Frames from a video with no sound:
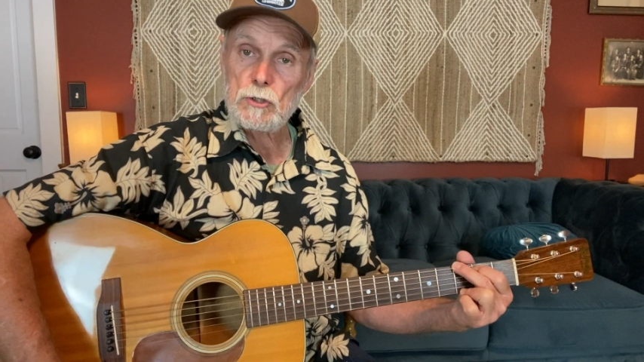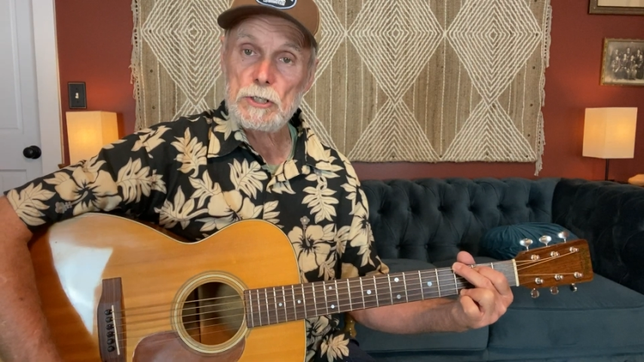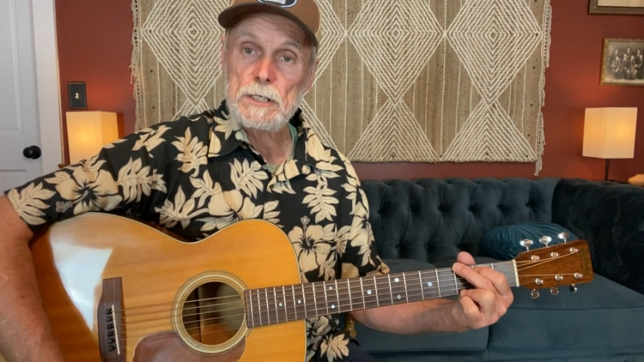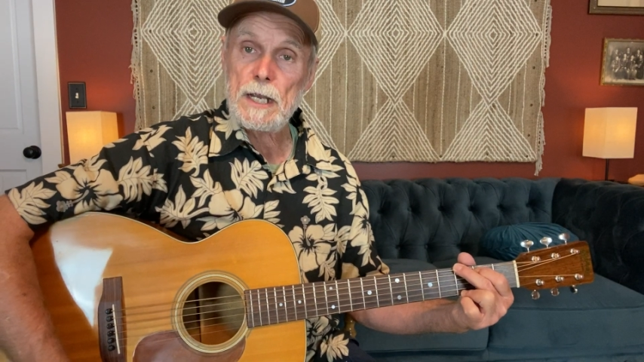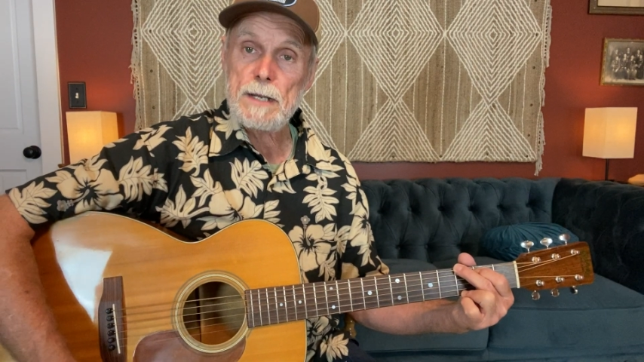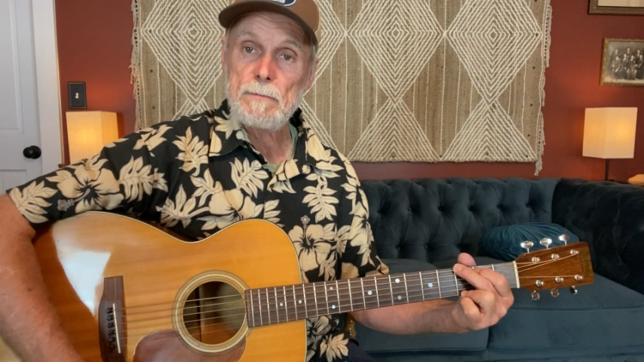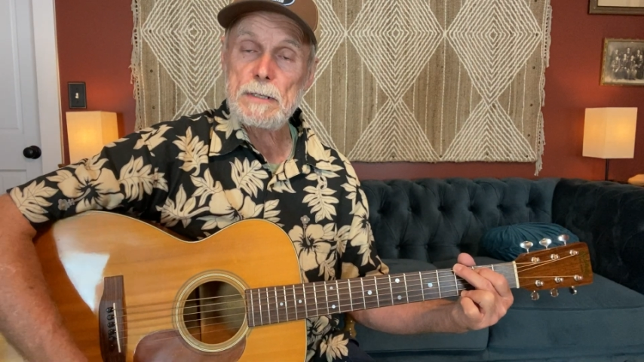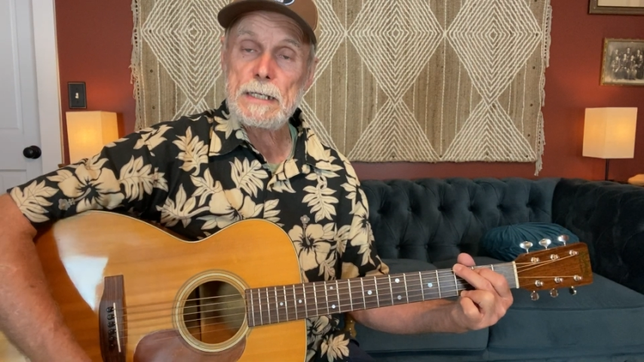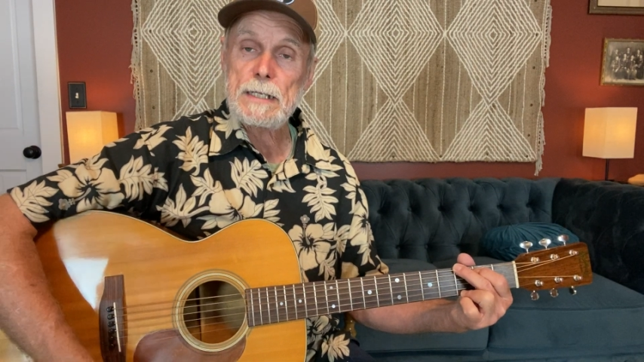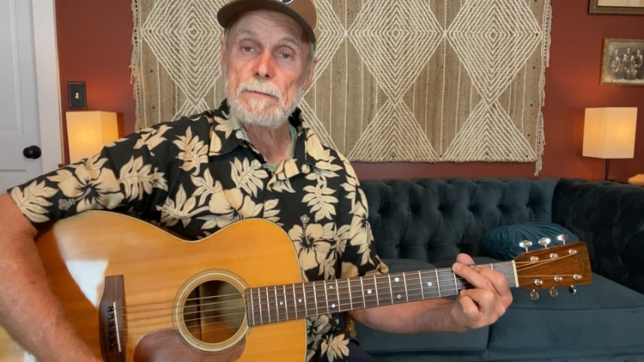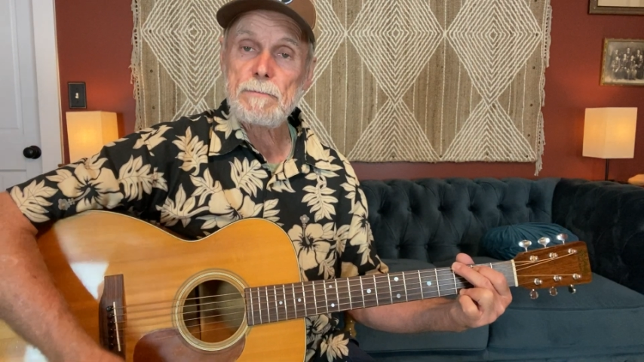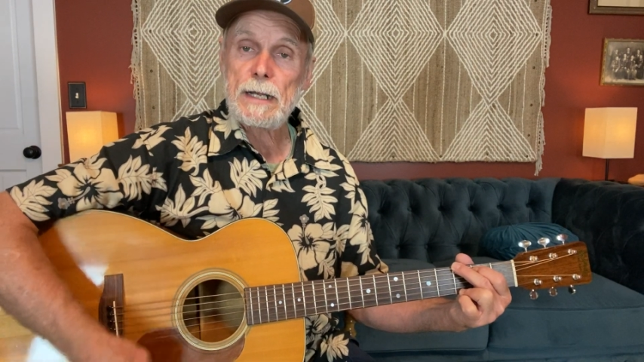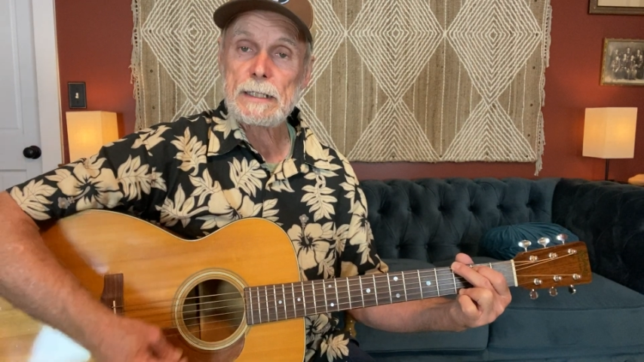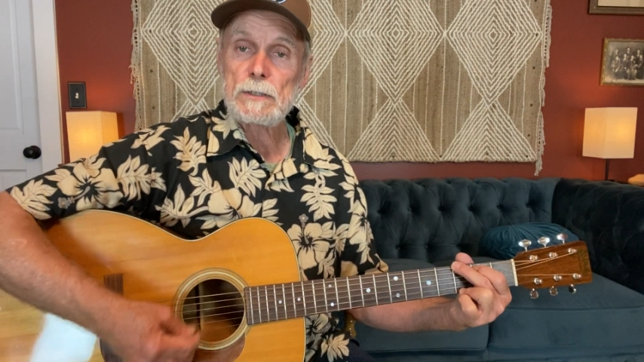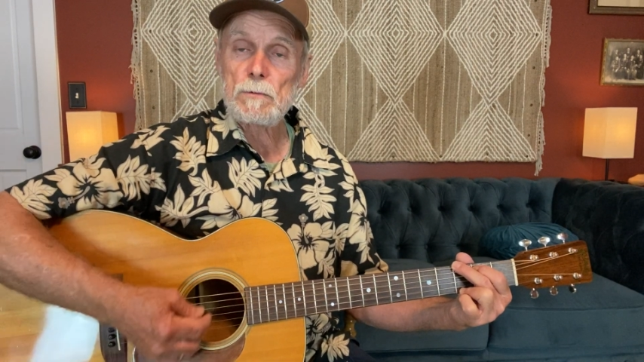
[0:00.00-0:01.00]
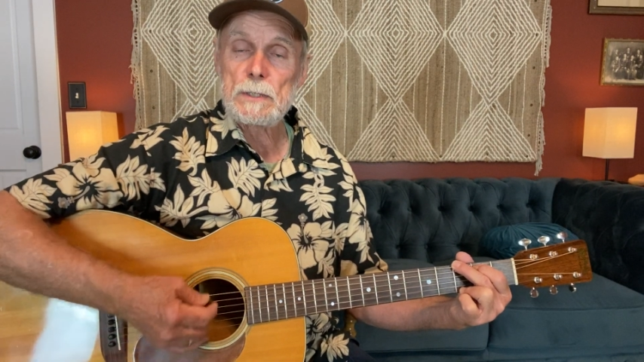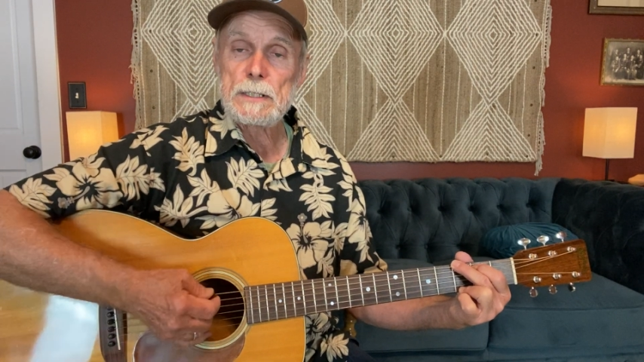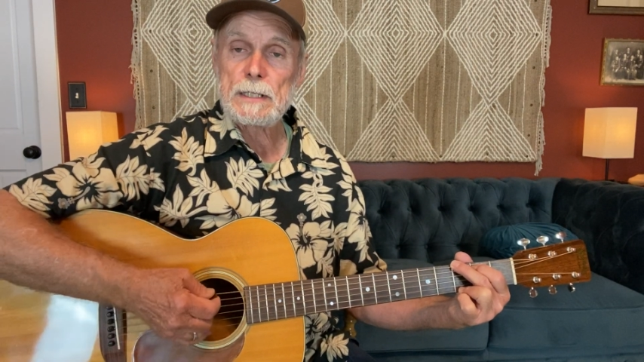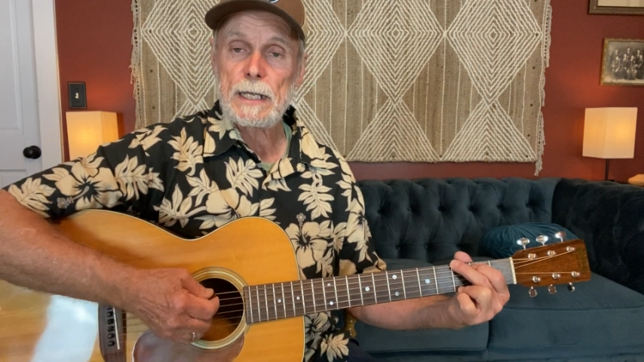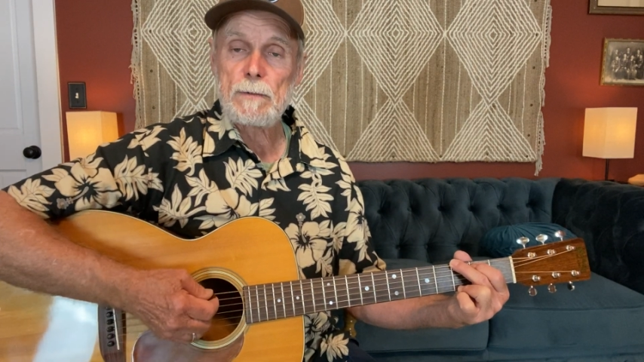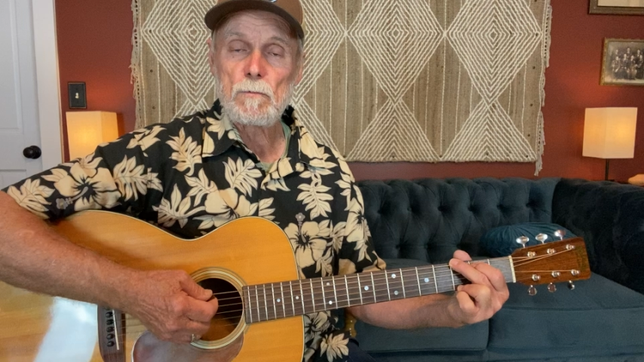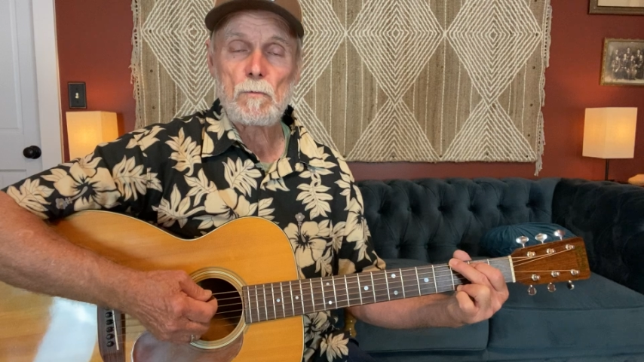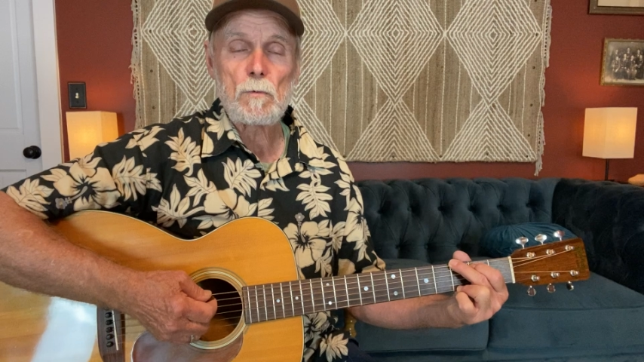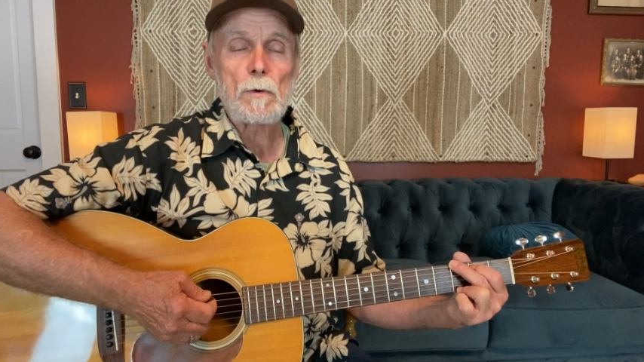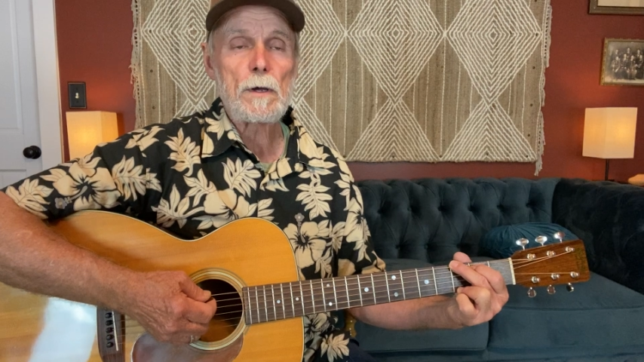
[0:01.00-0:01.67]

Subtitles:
G, A, B, and back the way you came.